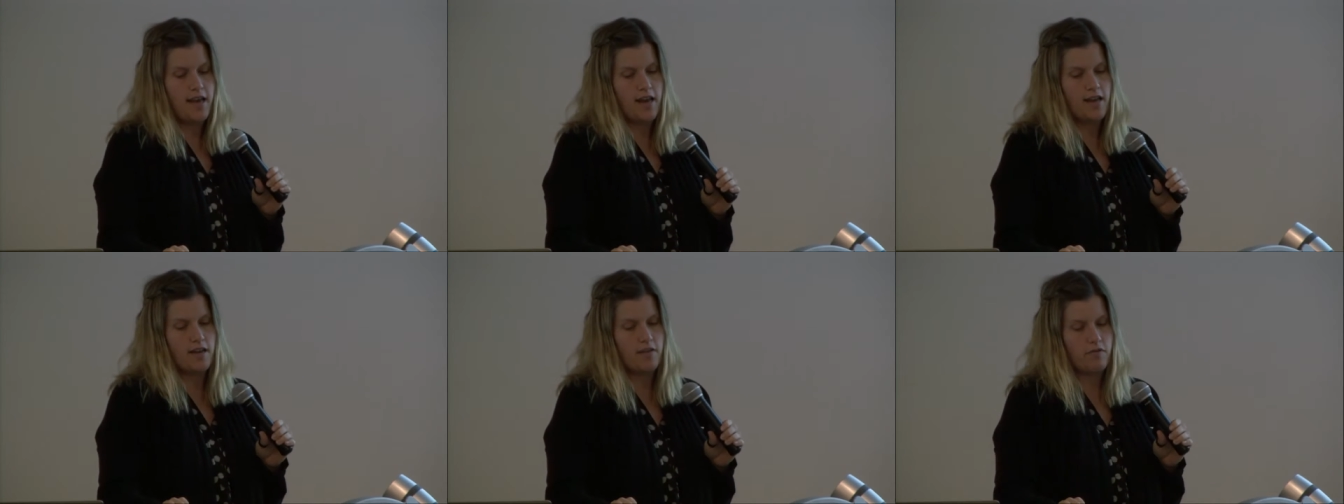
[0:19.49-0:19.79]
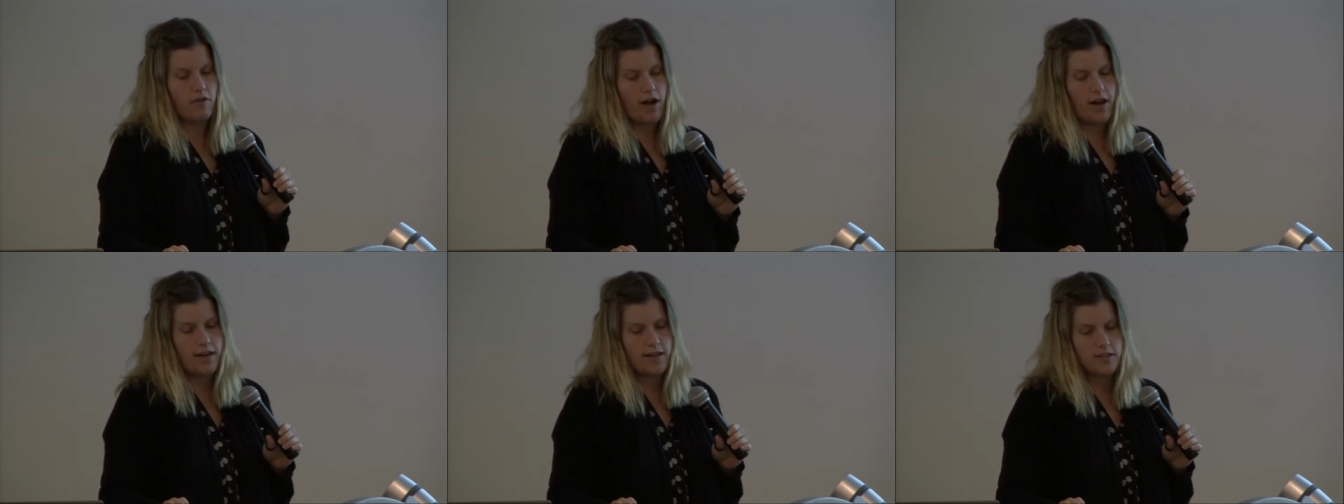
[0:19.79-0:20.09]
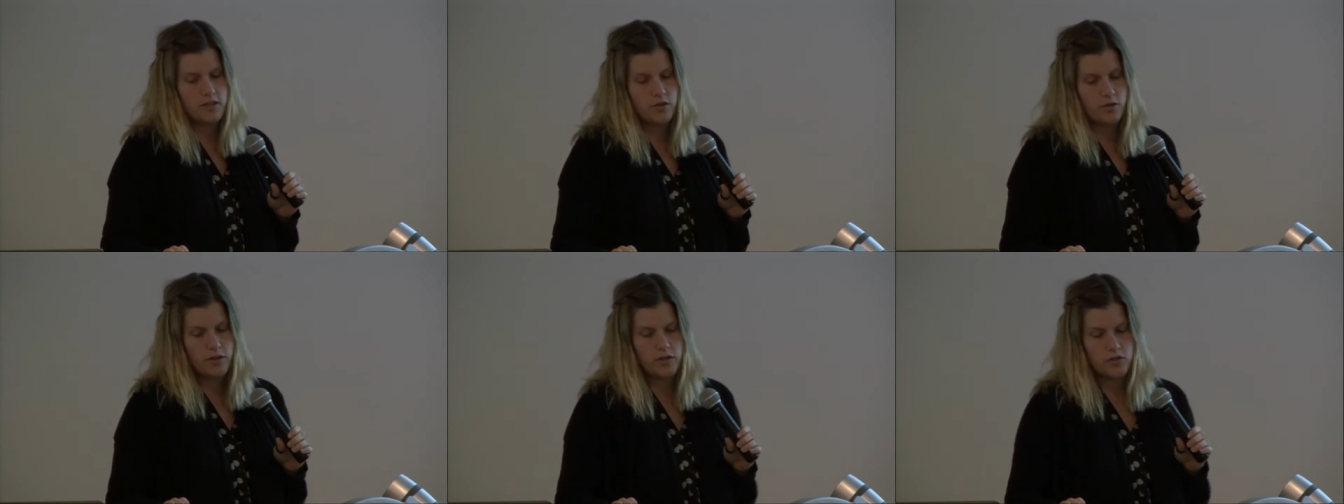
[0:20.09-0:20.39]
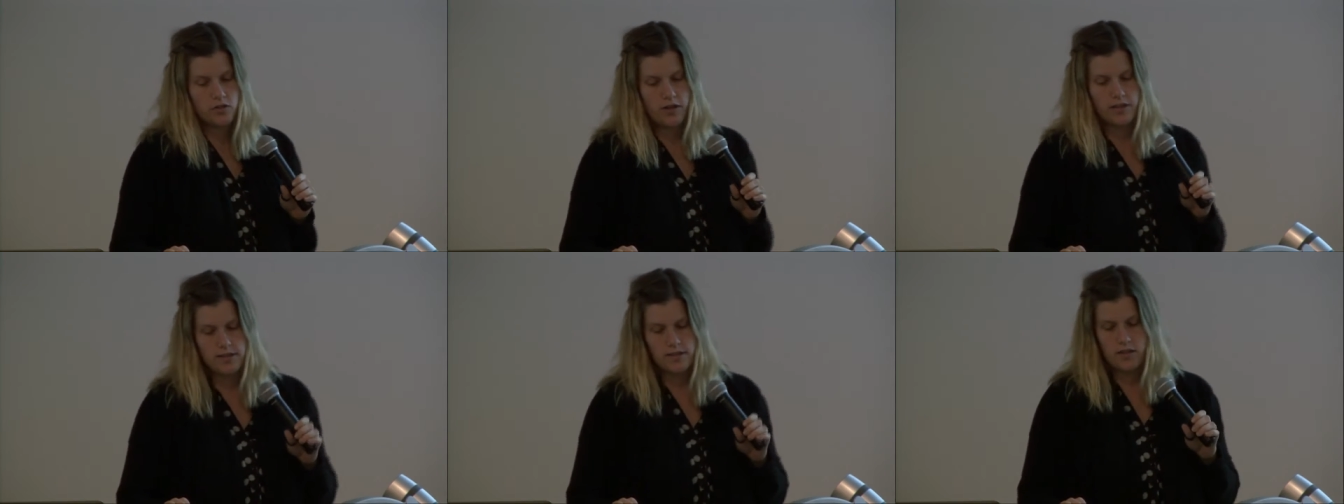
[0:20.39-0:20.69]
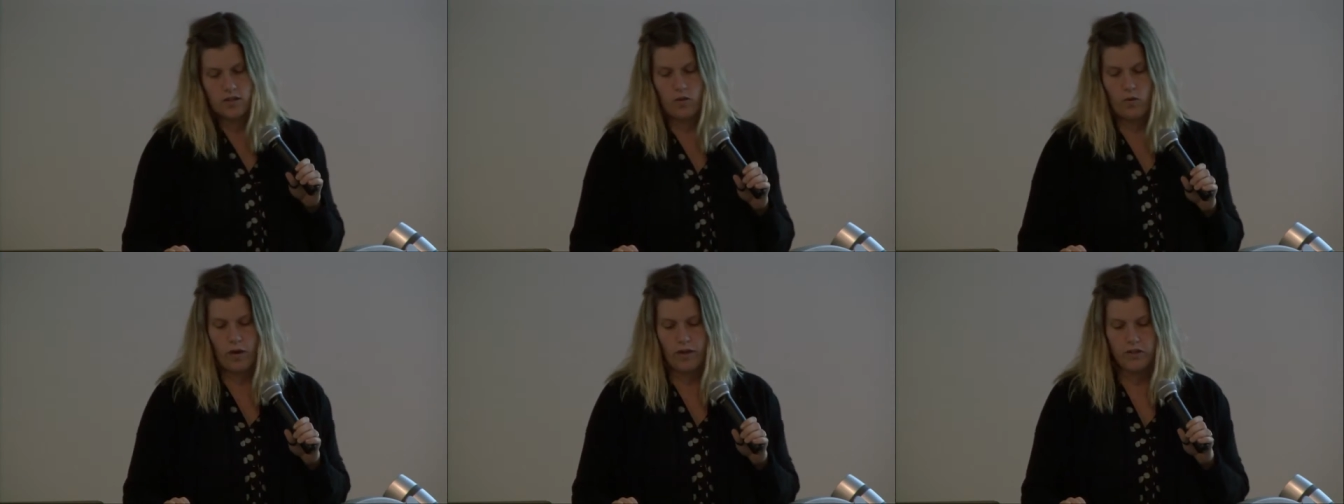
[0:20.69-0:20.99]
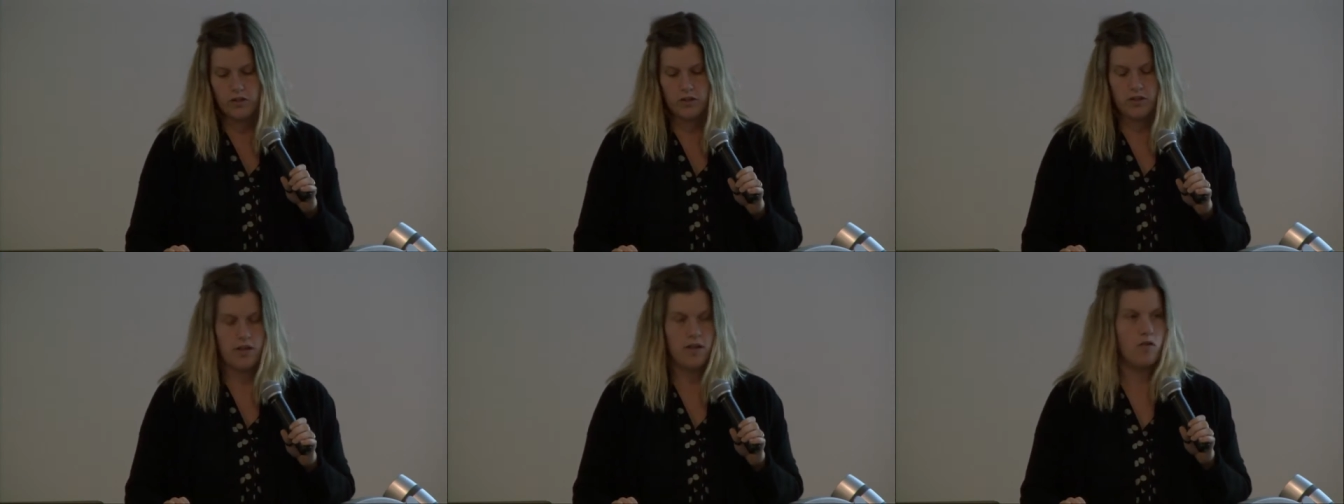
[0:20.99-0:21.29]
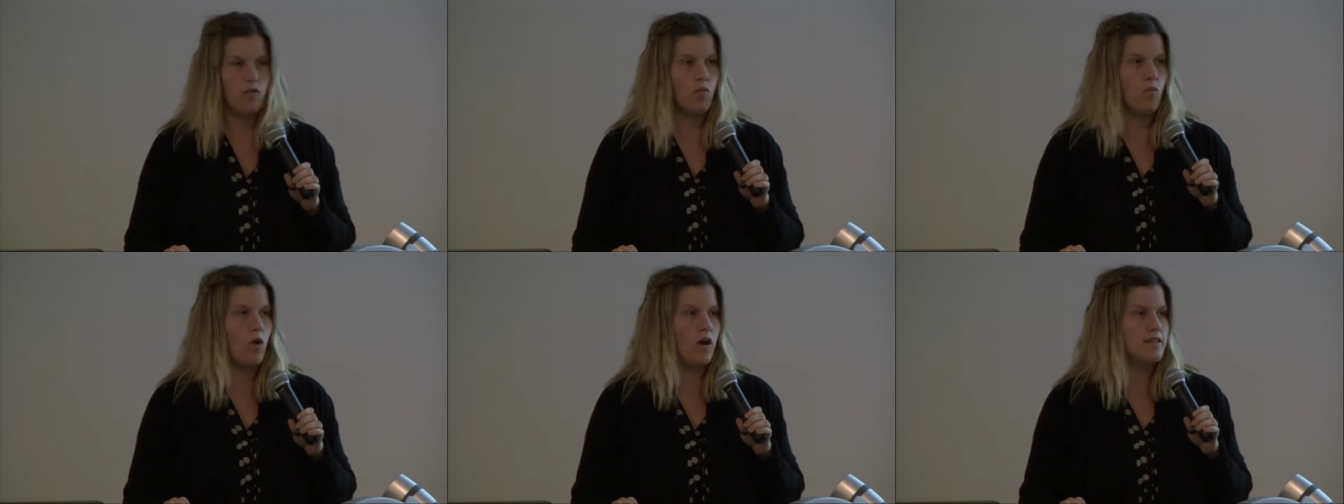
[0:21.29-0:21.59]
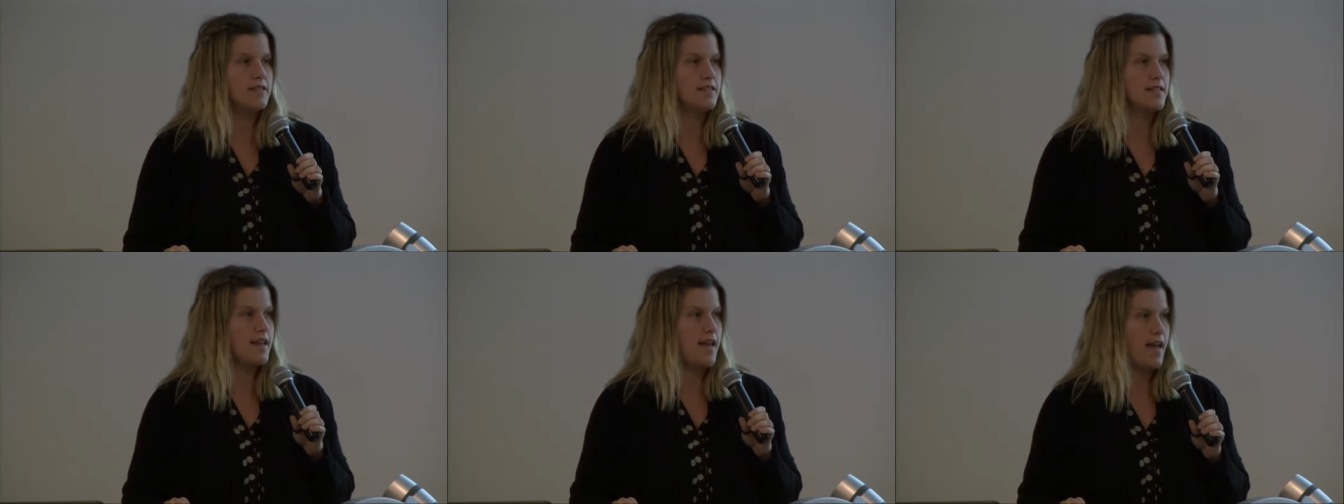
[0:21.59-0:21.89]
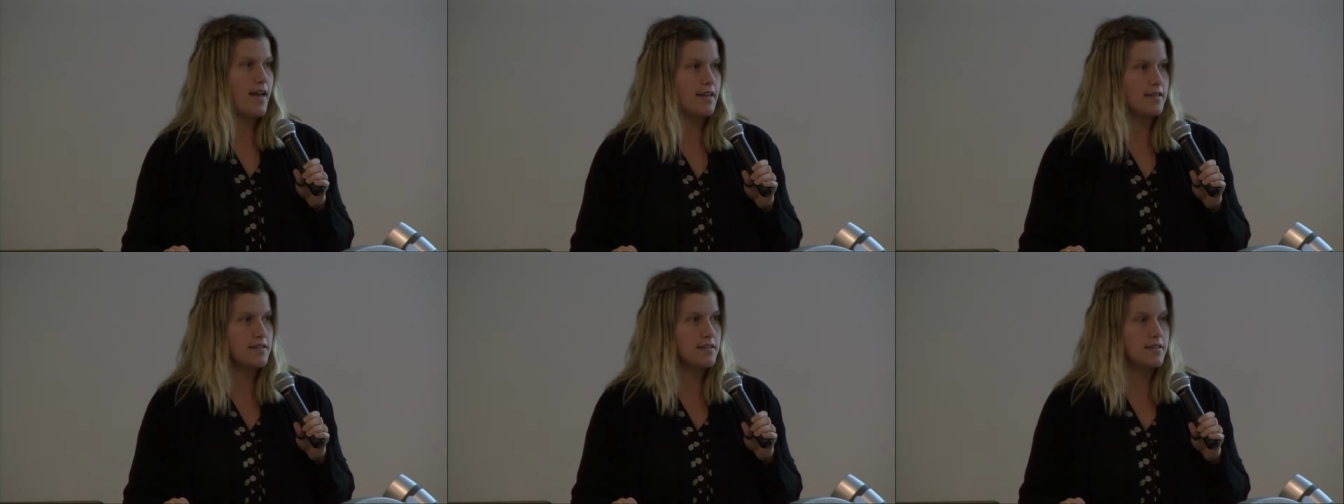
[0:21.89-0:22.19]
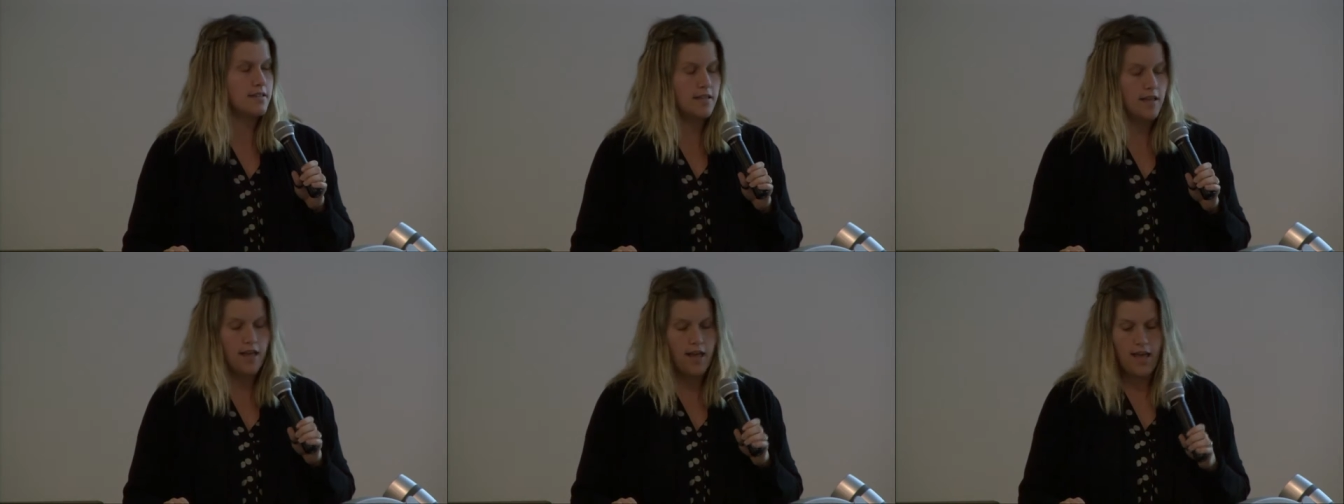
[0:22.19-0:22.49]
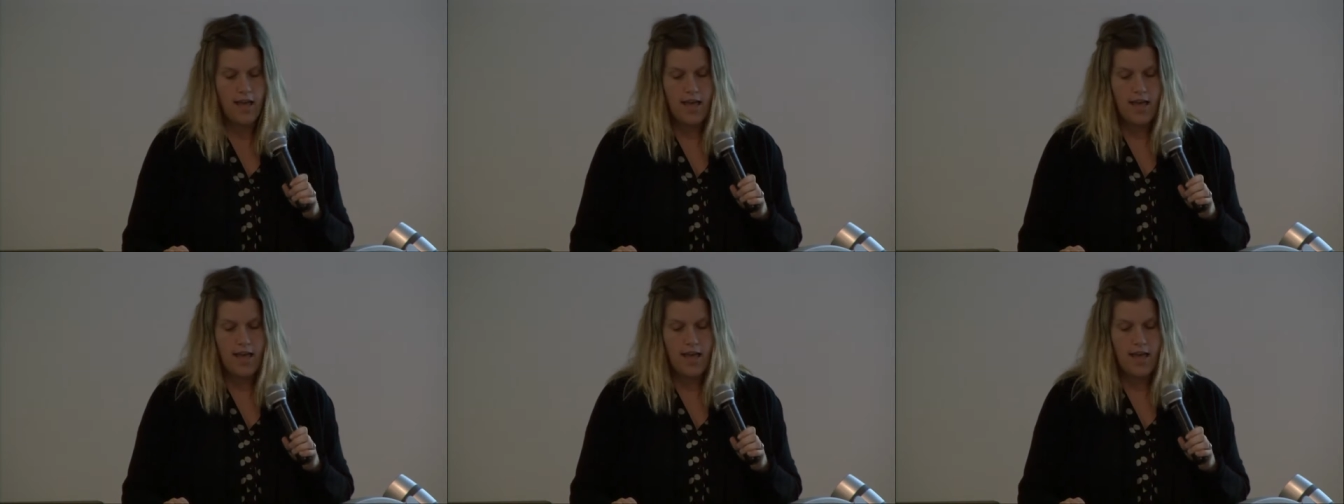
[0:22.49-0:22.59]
and invited to address the question, what's next,